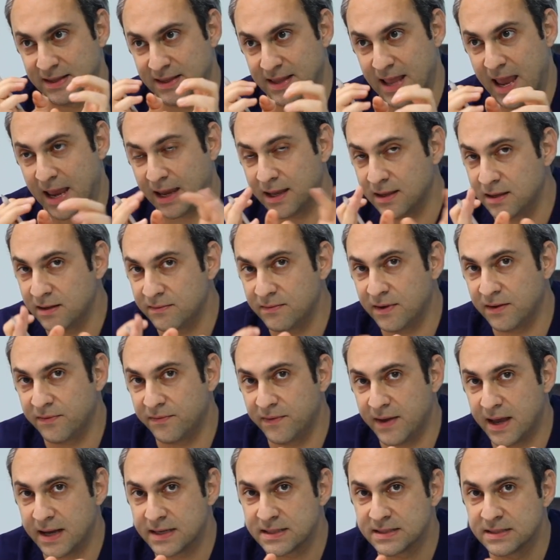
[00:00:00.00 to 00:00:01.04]
negative
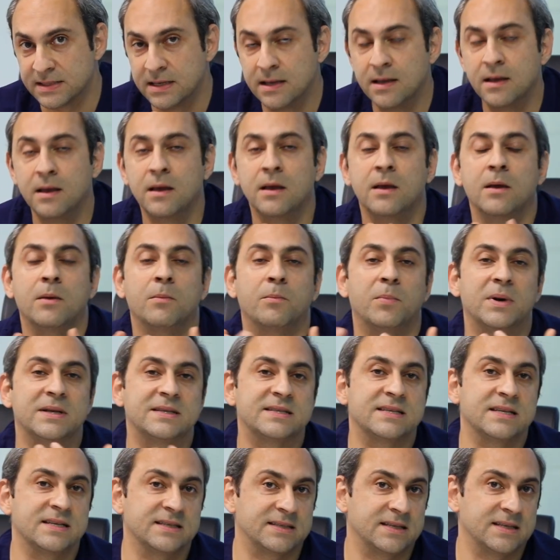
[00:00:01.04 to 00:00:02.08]
effects, but
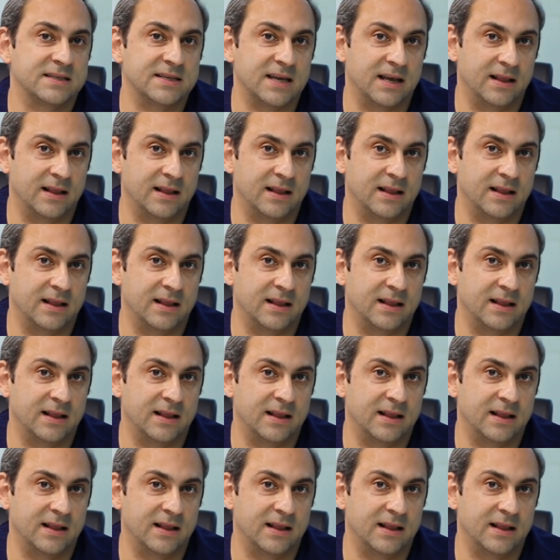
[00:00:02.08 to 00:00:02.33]
since it's